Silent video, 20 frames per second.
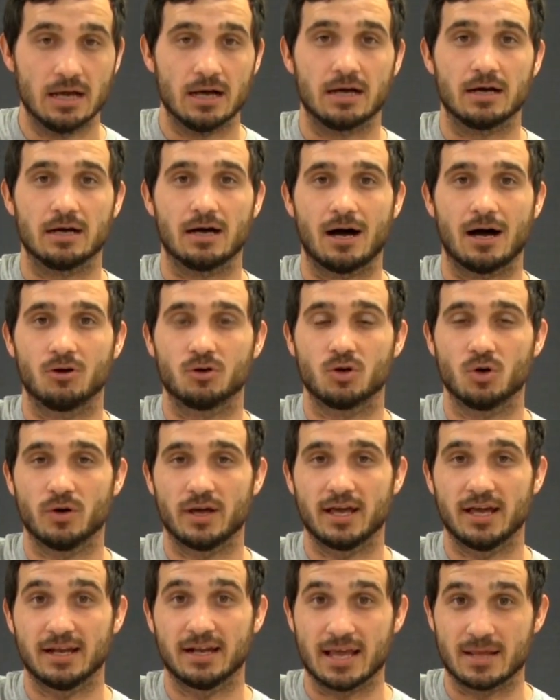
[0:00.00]
I'll go
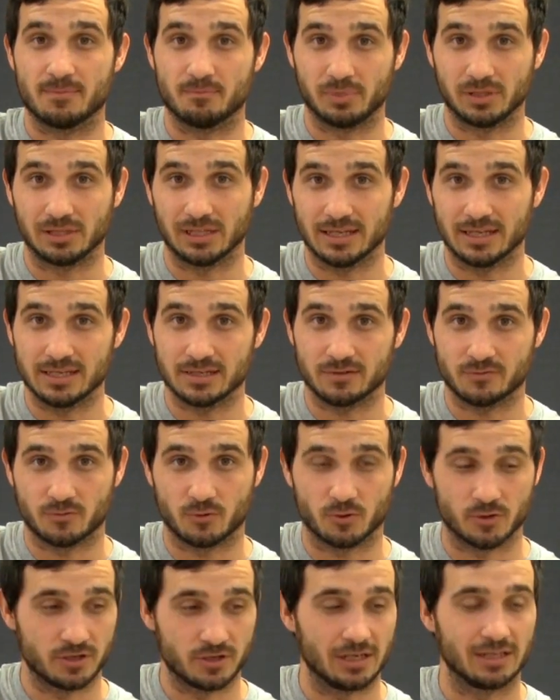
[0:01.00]
ahead and play it
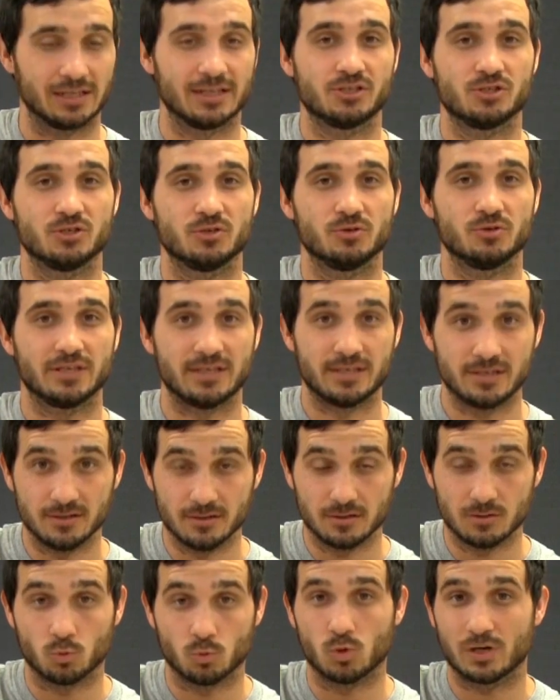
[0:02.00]
for you to let you
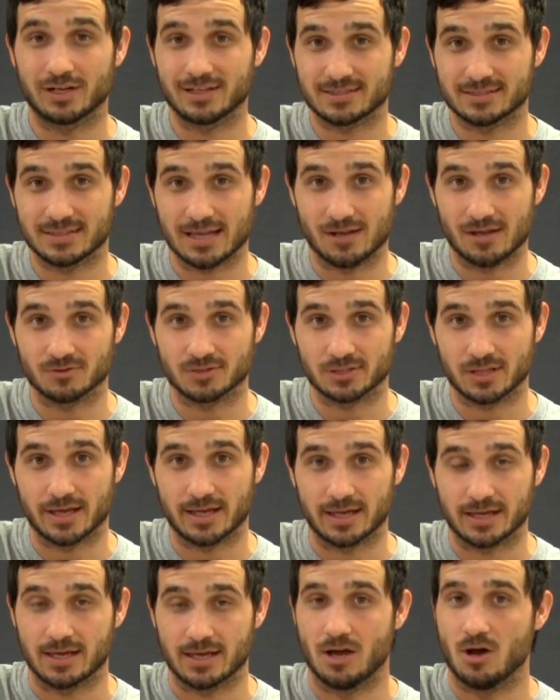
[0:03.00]
hear what it sounds
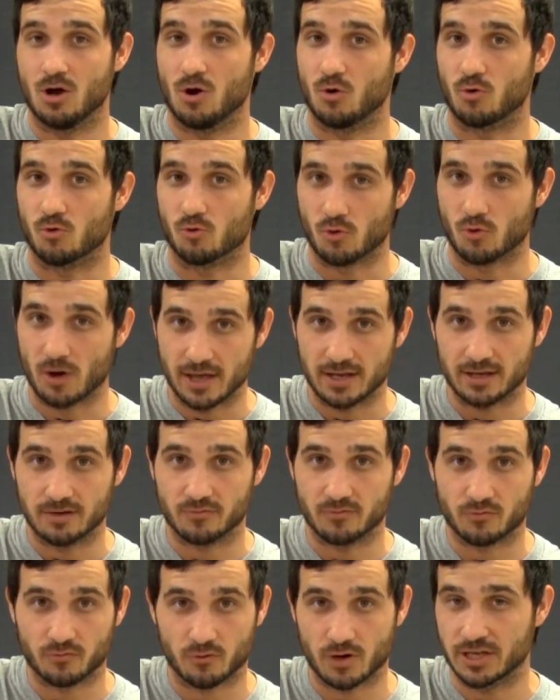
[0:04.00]
like right
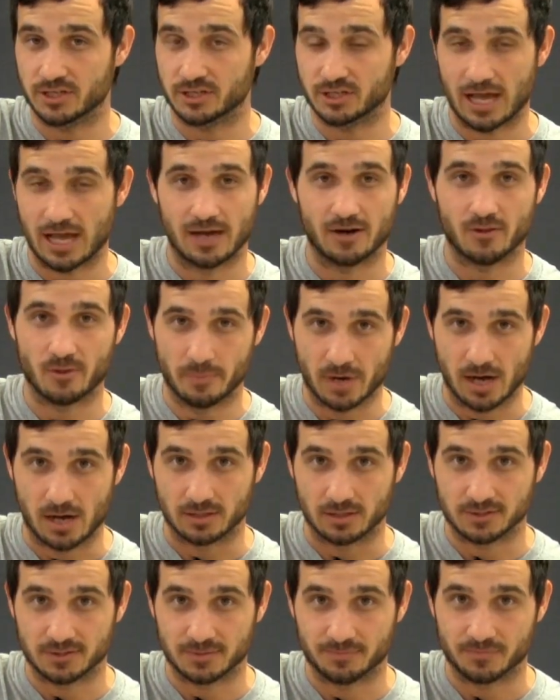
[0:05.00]
fresh out of the
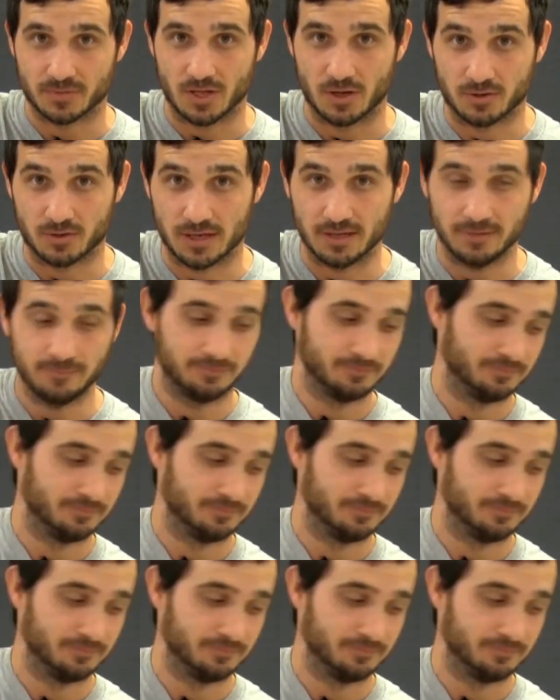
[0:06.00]
box, okay?